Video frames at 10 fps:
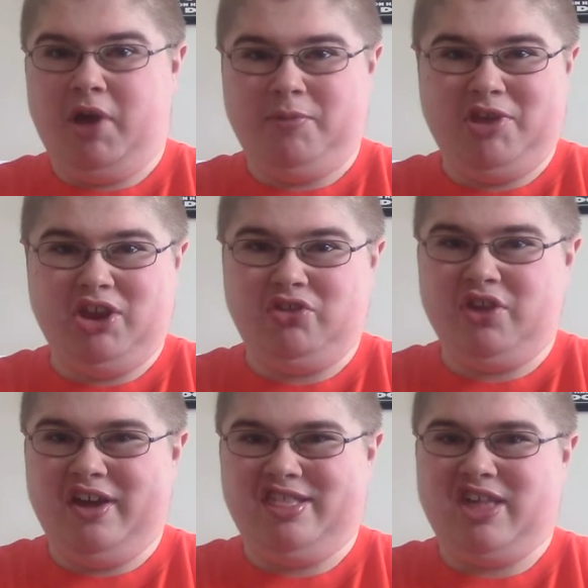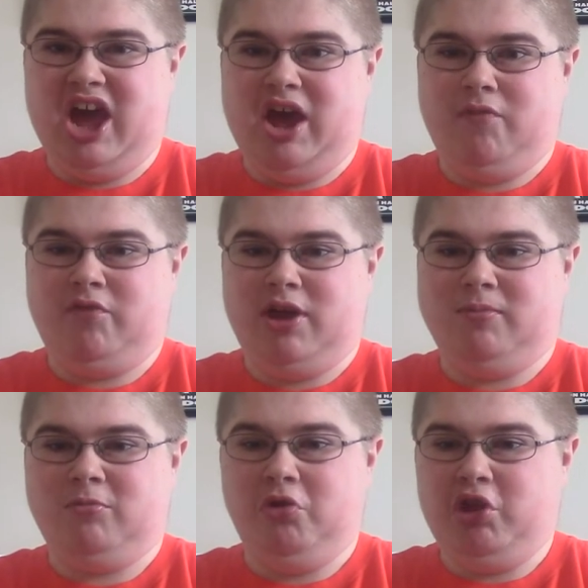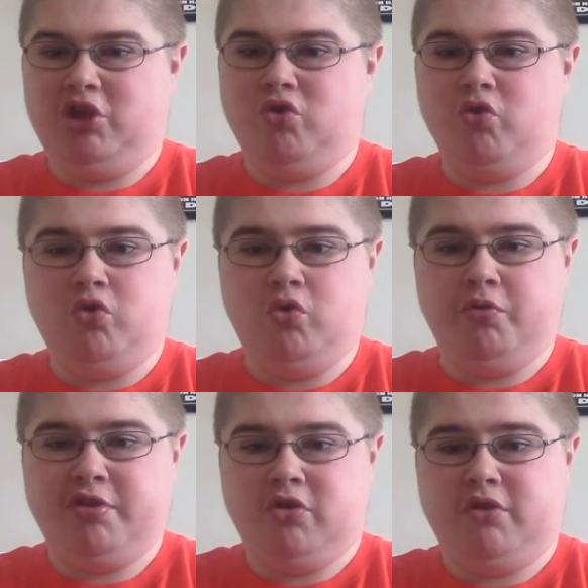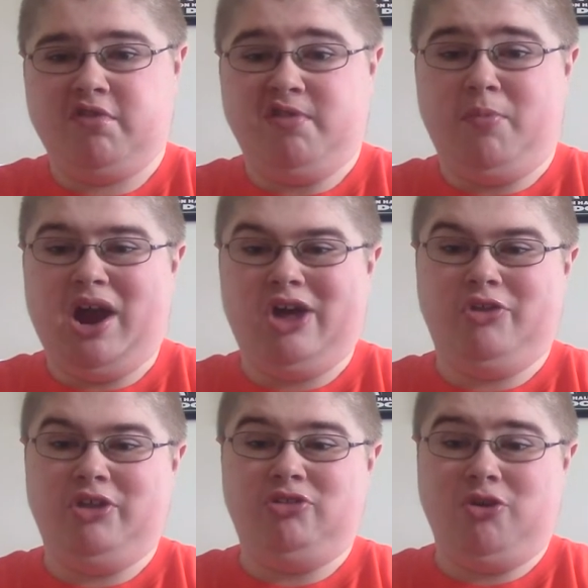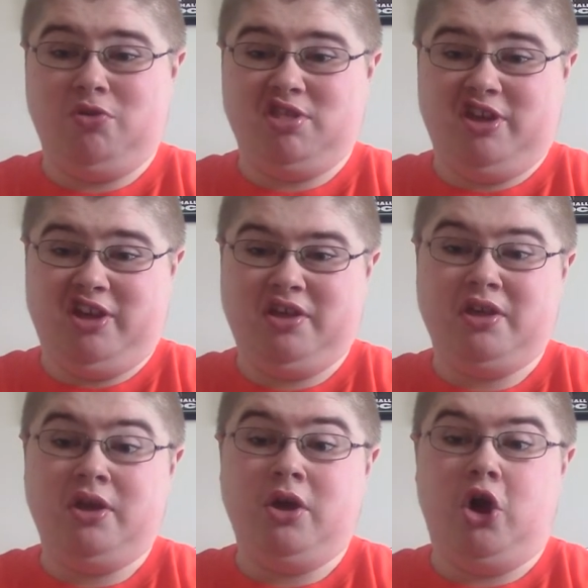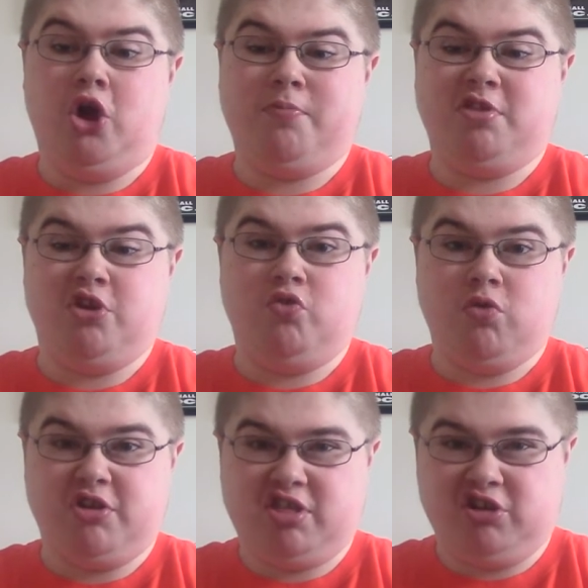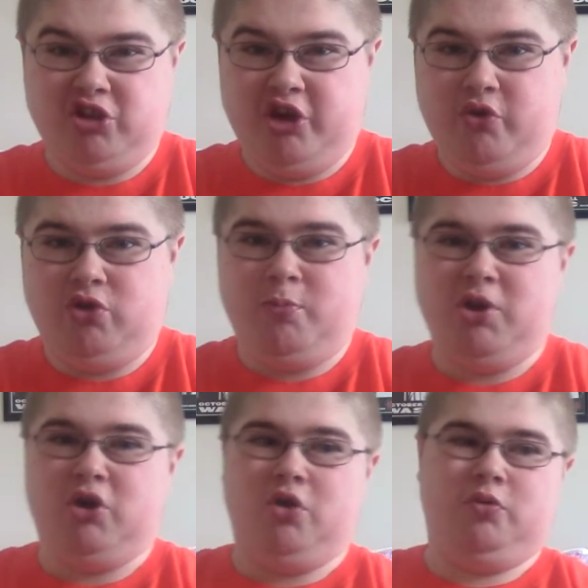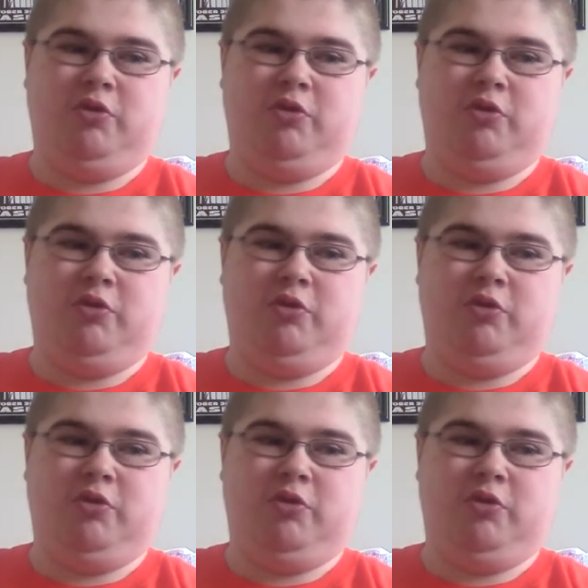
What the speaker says: I mean, it does have that really cool sort of smile-inducing harpsichord solo in the middle,